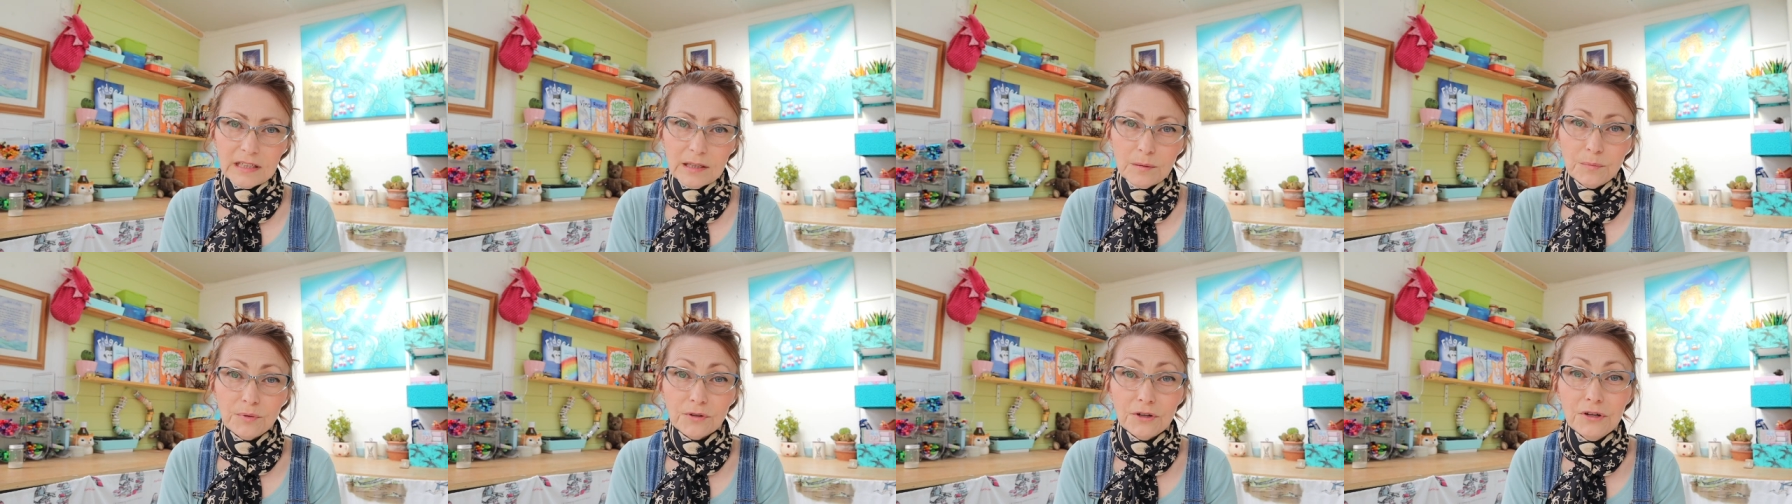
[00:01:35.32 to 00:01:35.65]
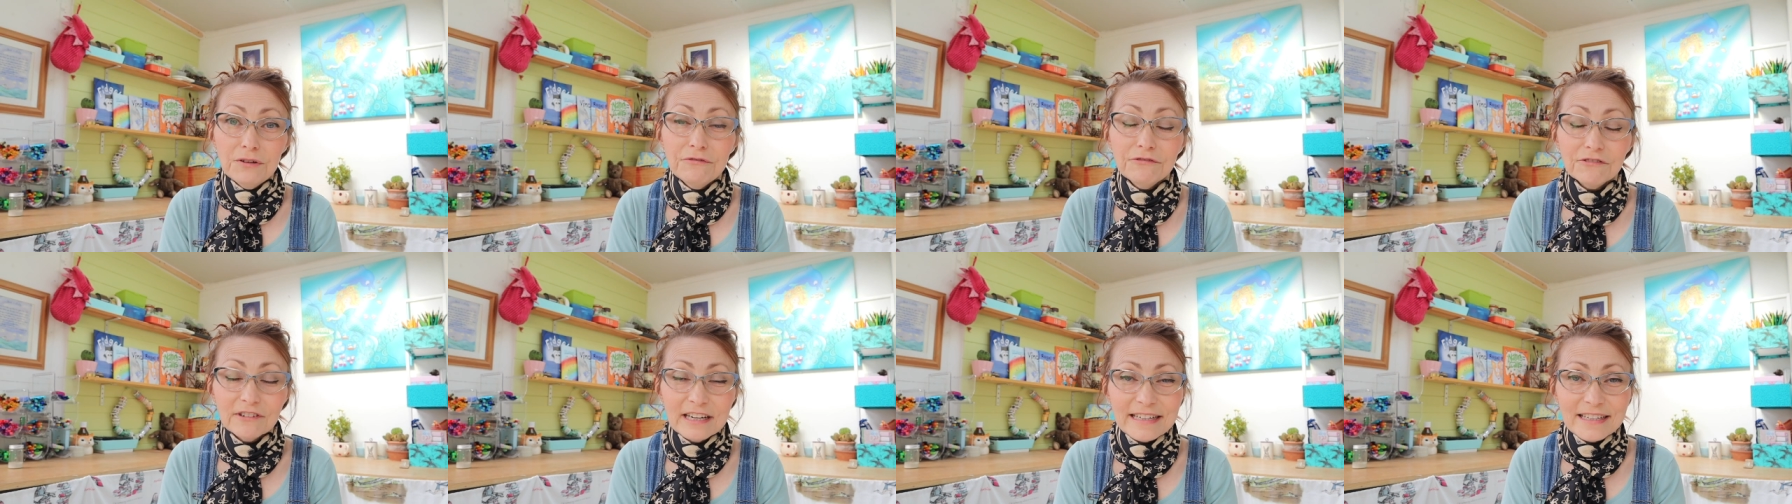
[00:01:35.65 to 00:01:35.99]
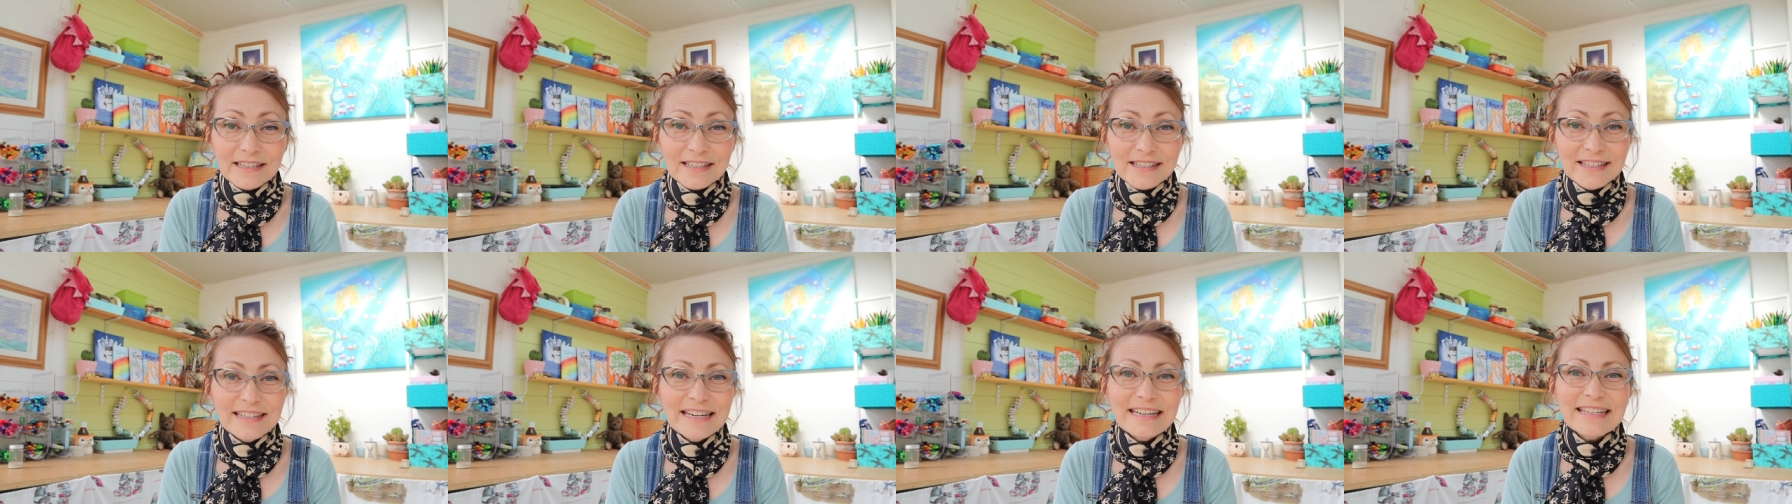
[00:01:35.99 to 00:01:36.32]

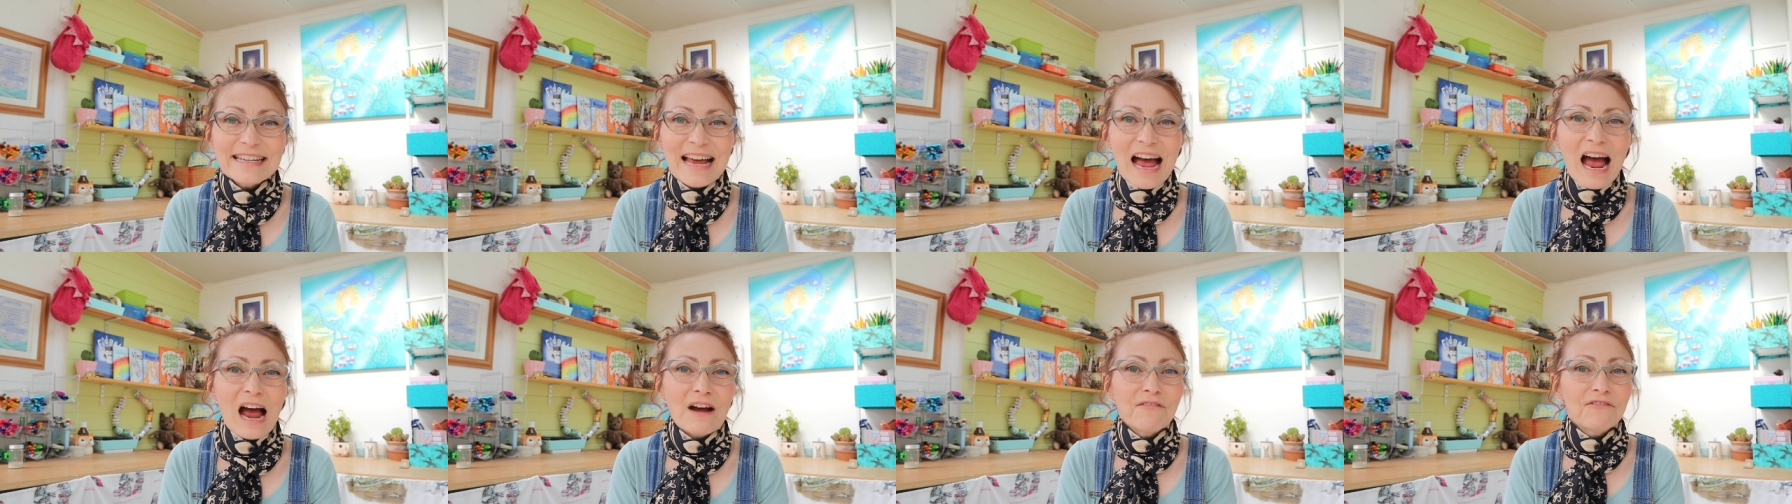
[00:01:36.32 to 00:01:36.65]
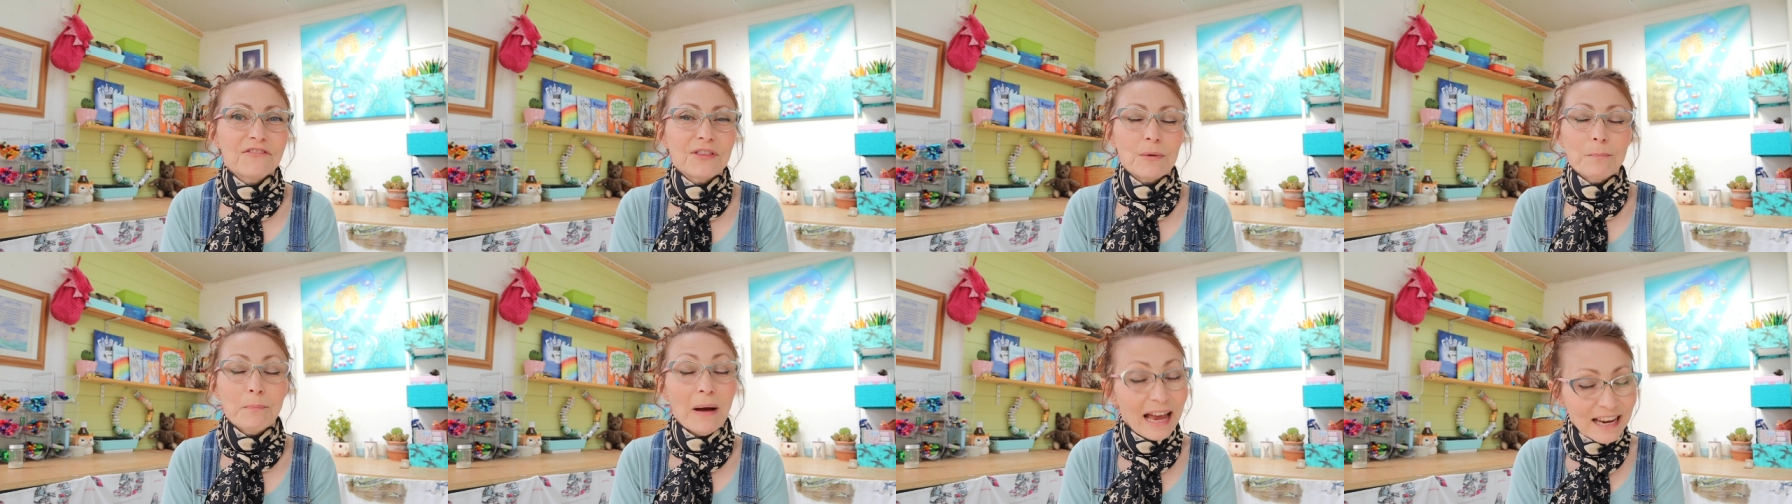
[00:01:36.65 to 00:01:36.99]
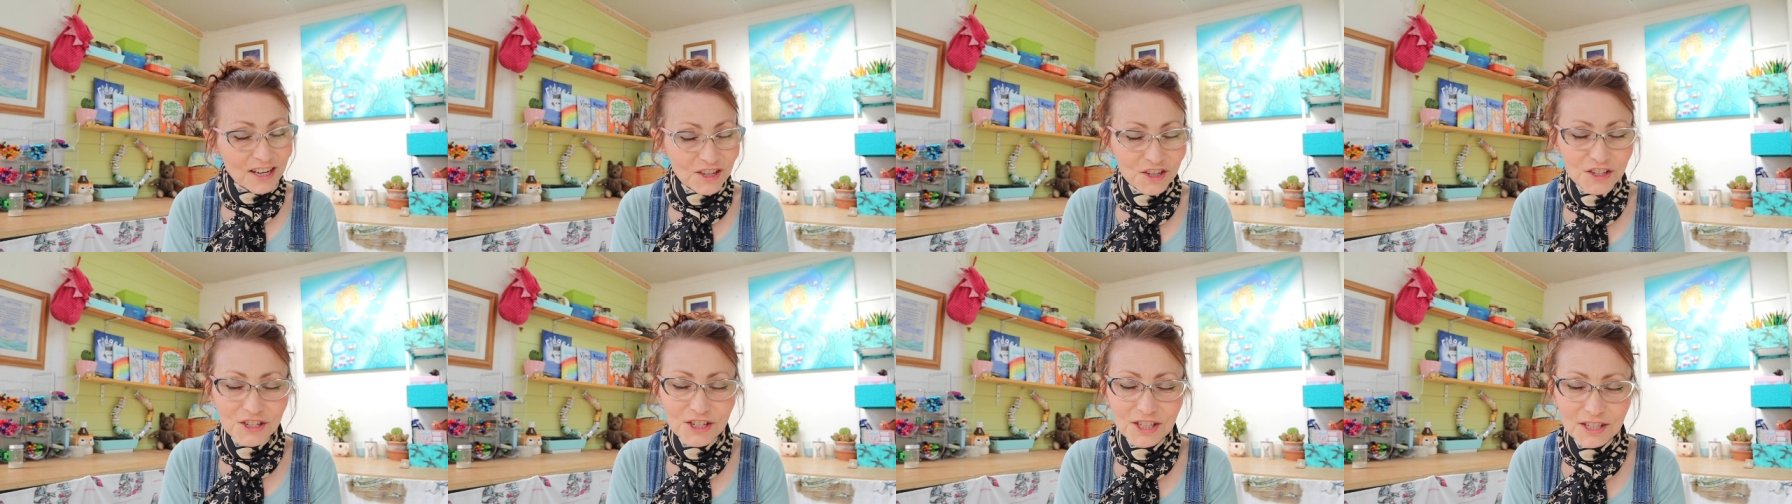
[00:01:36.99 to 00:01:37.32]
Proofreaders need to have the
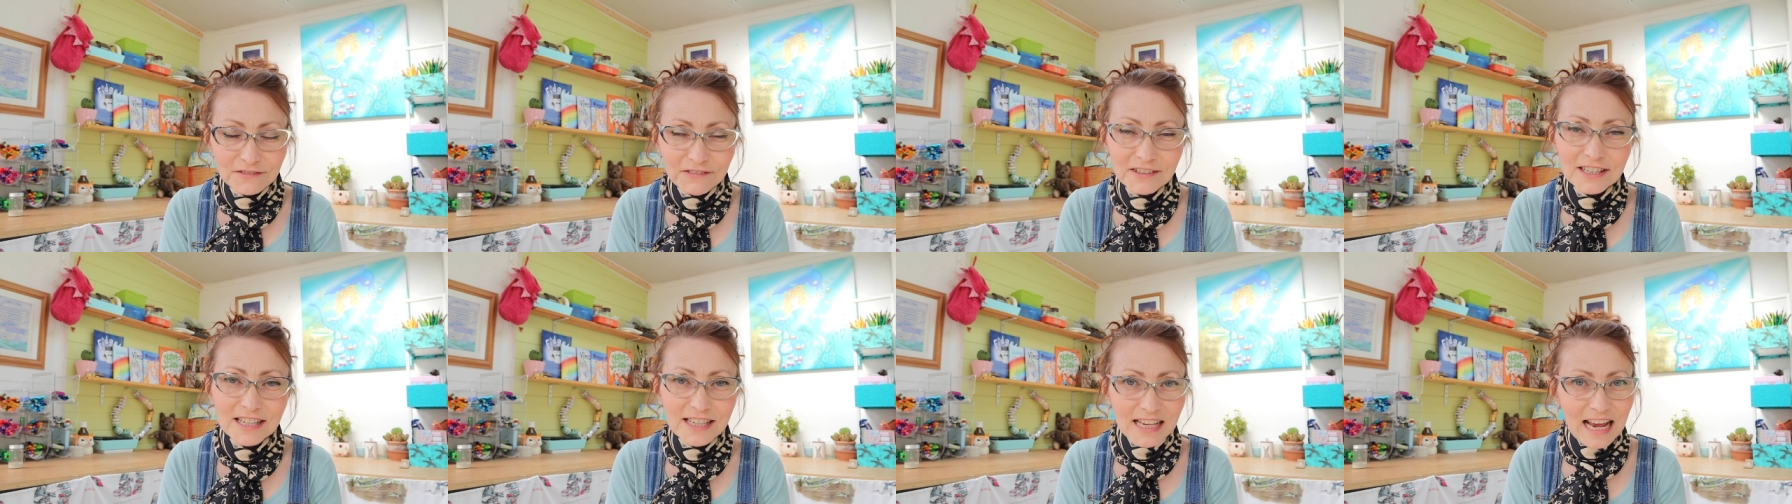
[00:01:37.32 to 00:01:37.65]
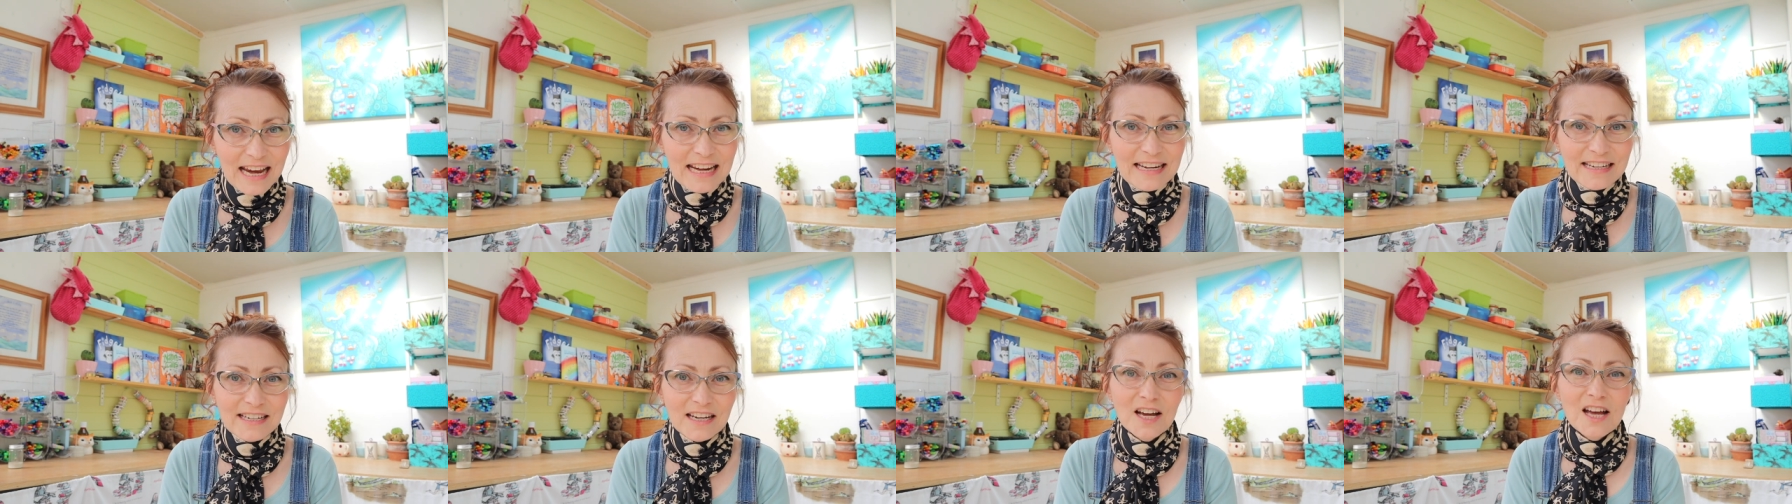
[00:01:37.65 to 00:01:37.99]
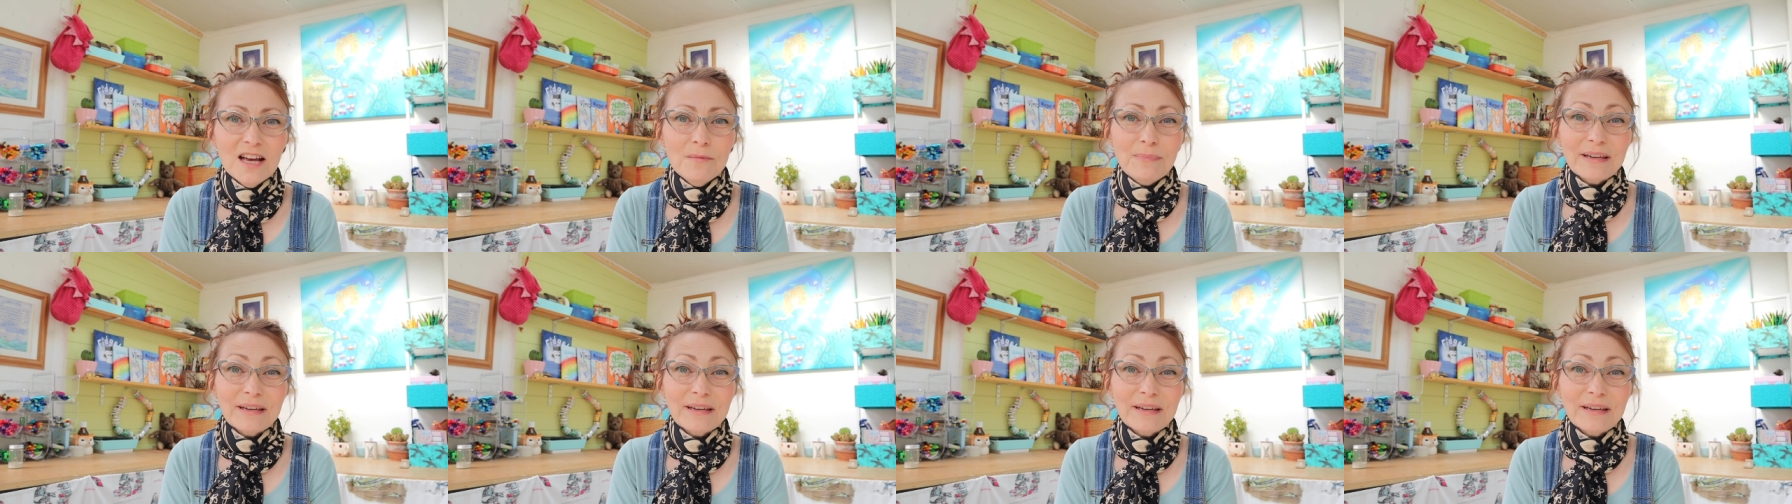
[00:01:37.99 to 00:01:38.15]
patience of a saint